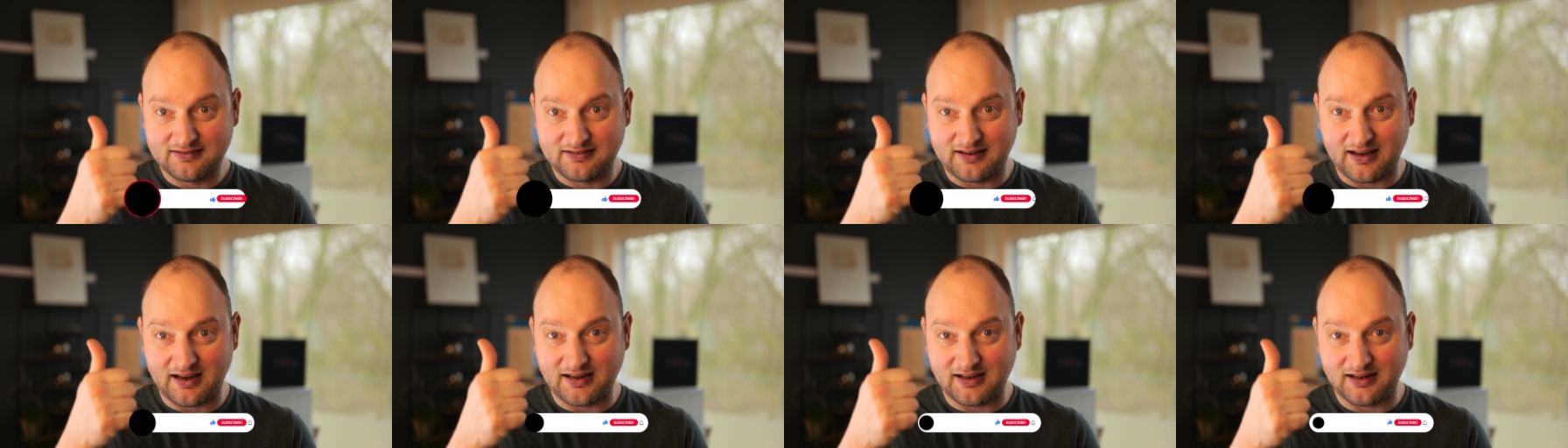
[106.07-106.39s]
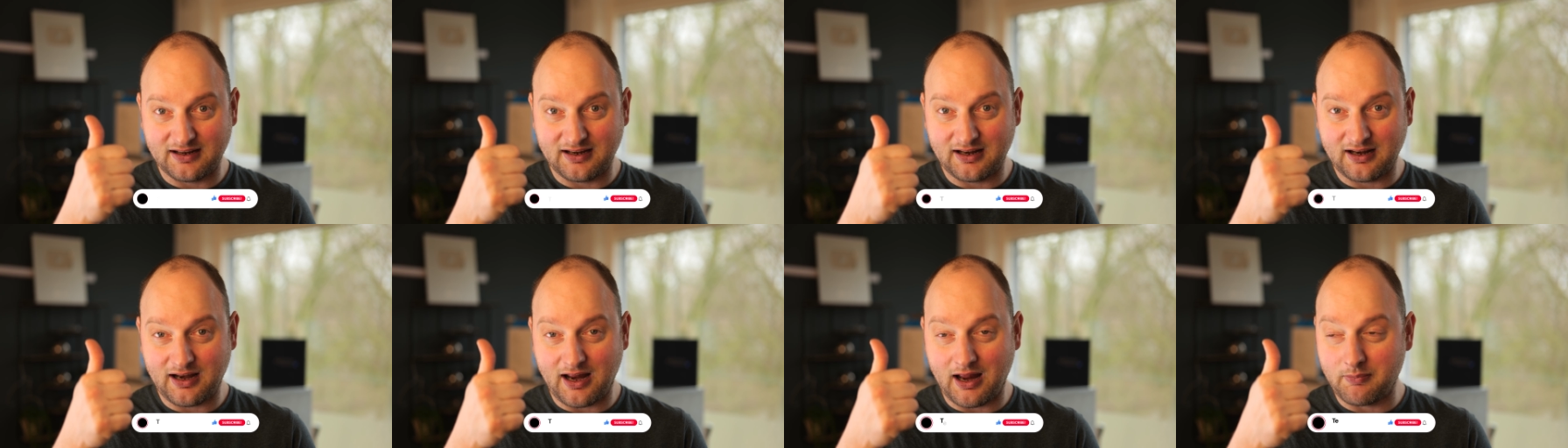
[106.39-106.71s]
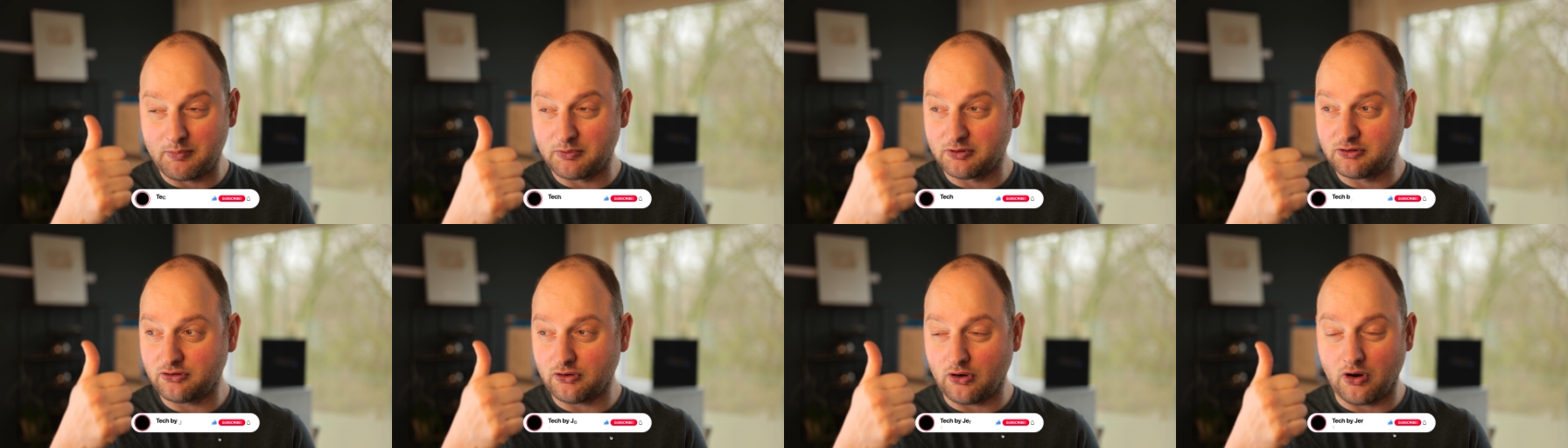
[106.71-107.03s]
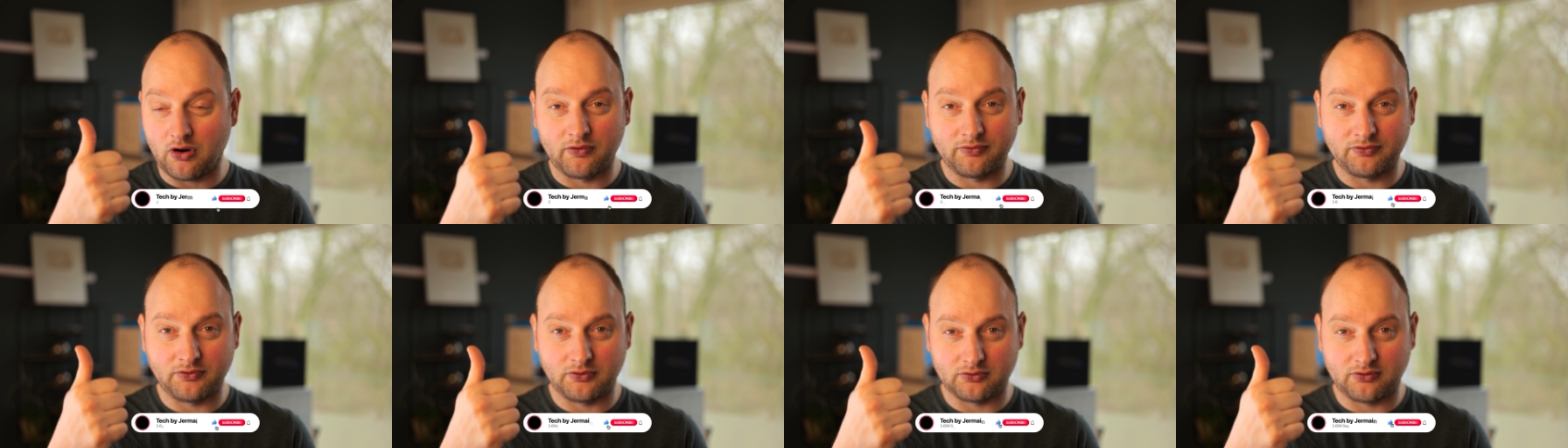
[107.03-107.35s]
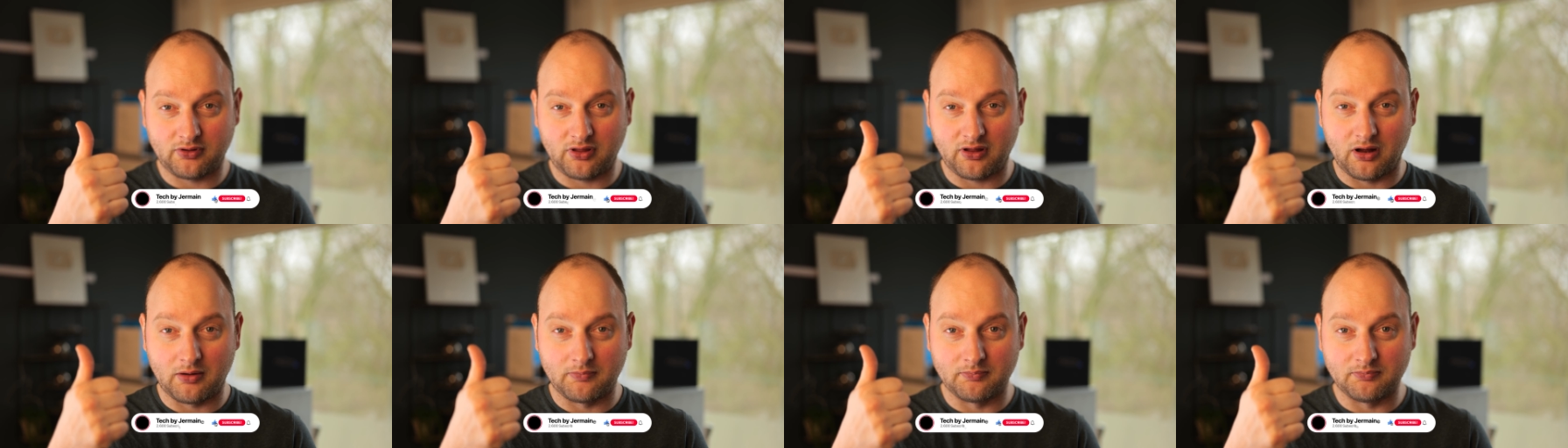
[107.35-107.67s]
taking an image of your
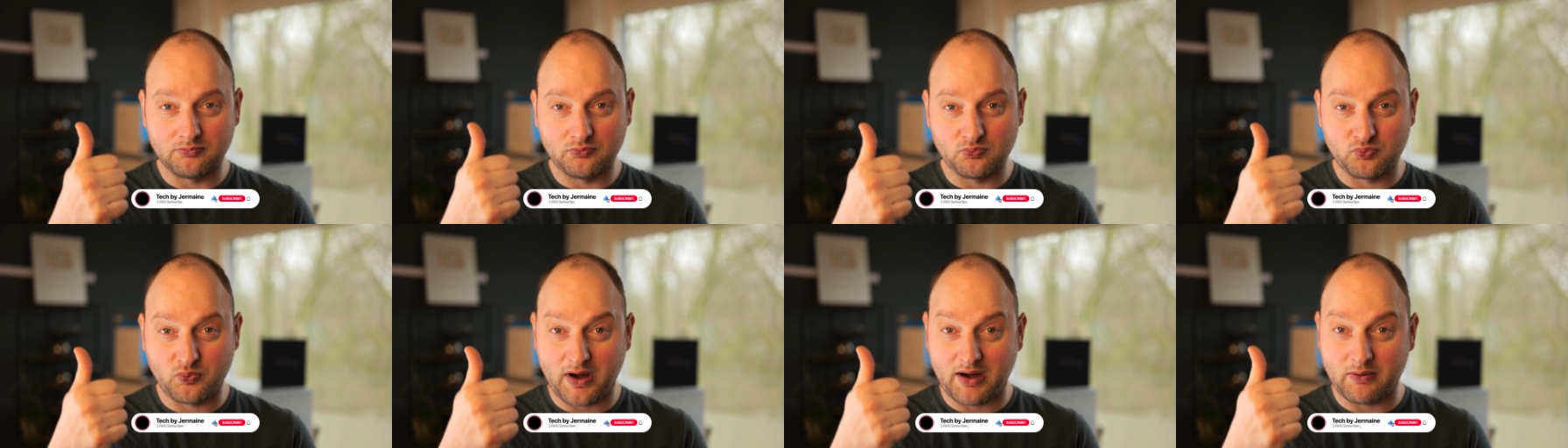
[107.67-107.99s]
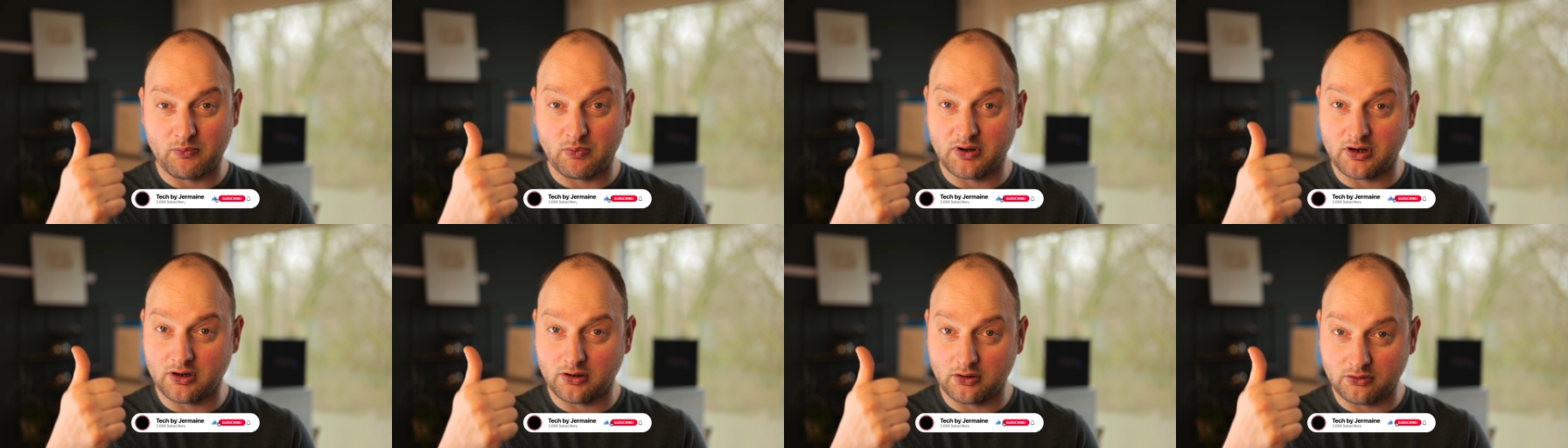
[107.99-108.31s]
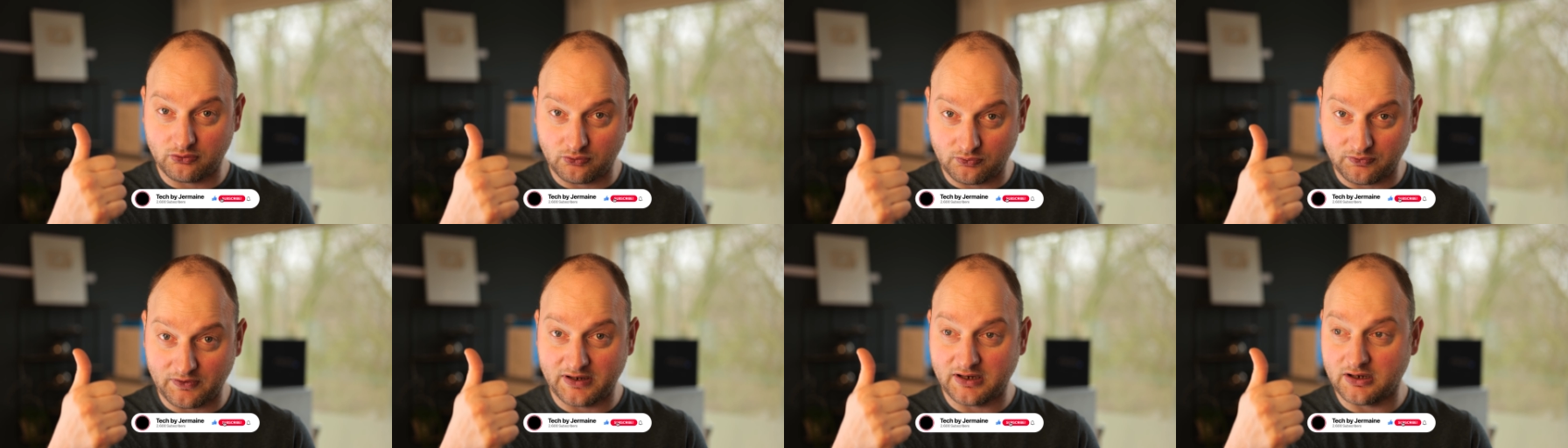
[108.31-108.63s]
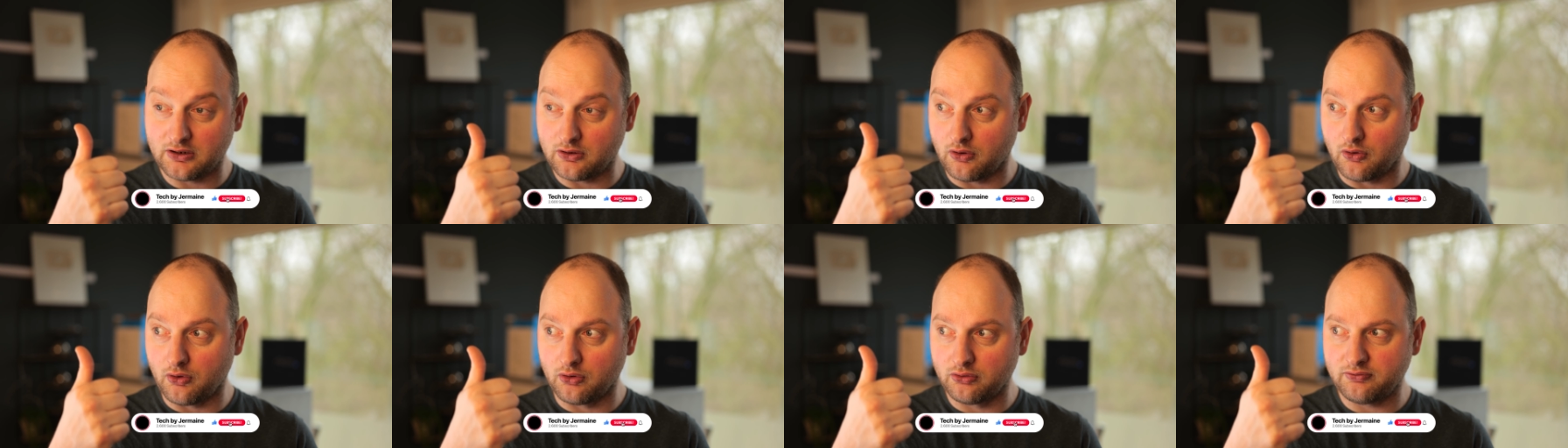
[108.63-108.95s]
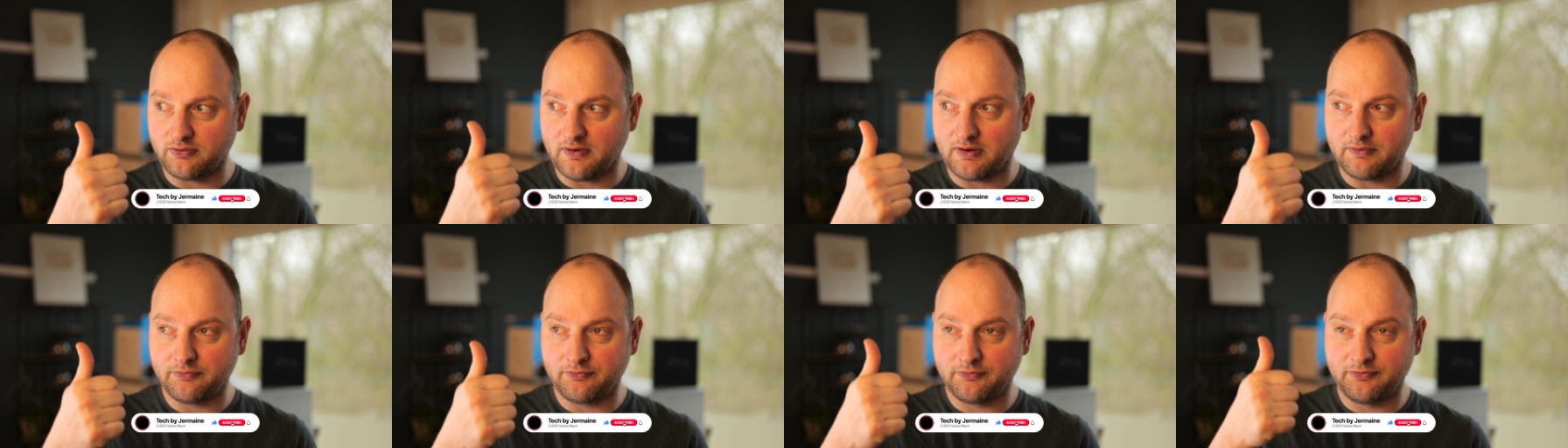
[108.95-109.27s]
thumb where with a 3D
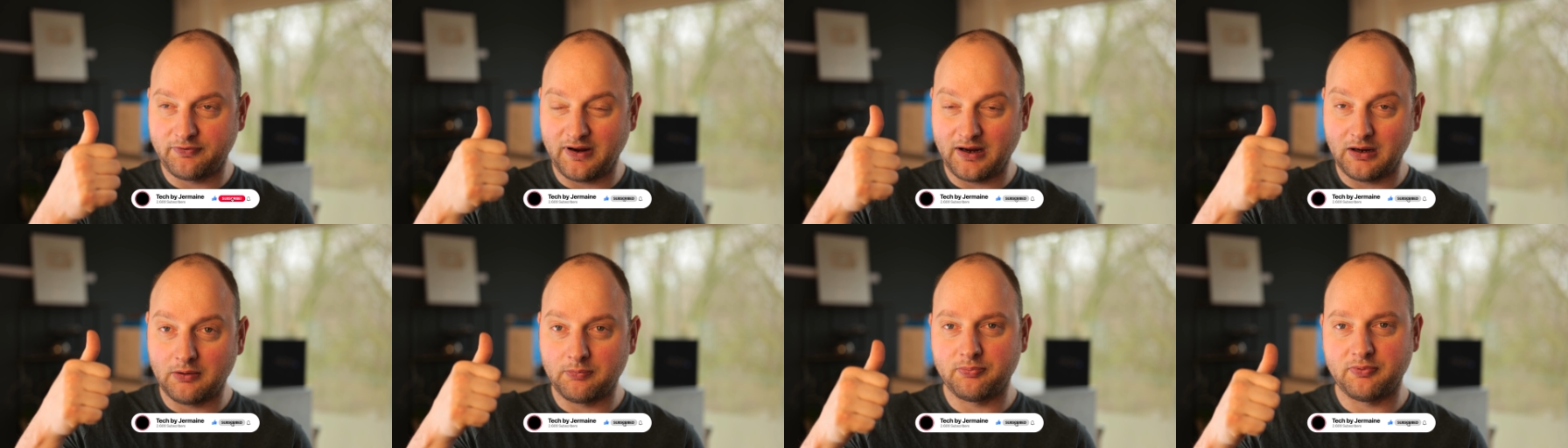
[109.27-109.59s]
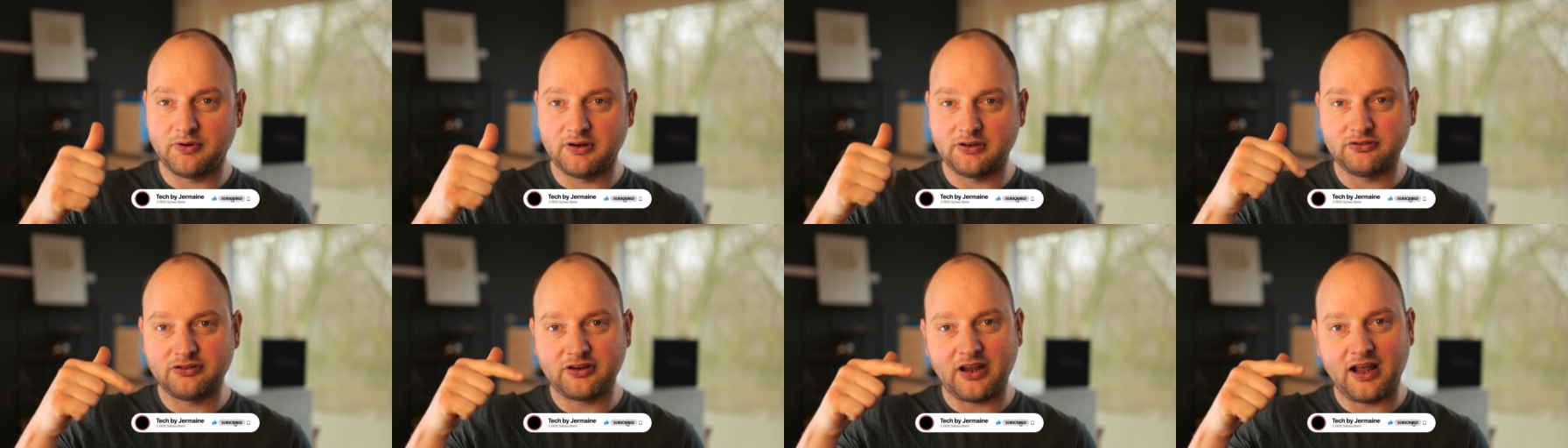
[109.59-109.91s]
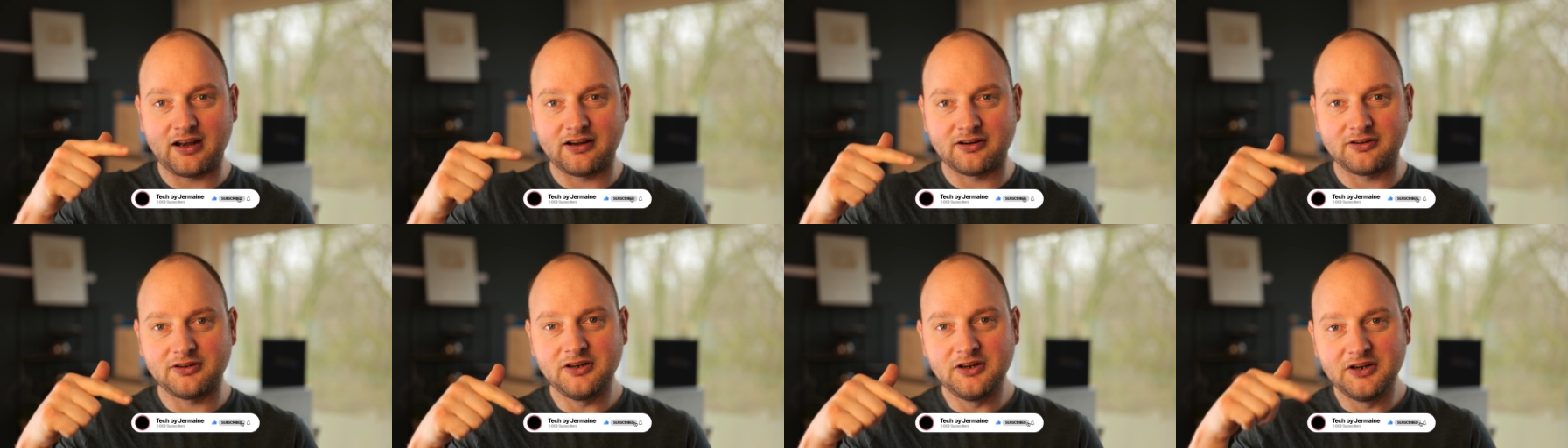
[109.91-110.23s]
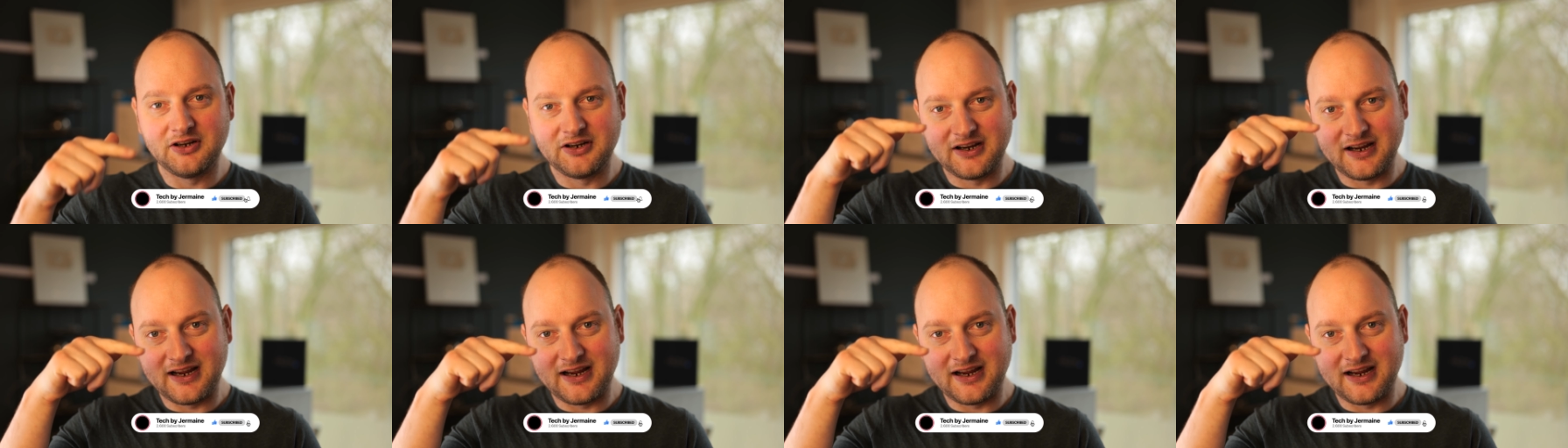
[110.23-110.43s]
ultra fingerprint scanner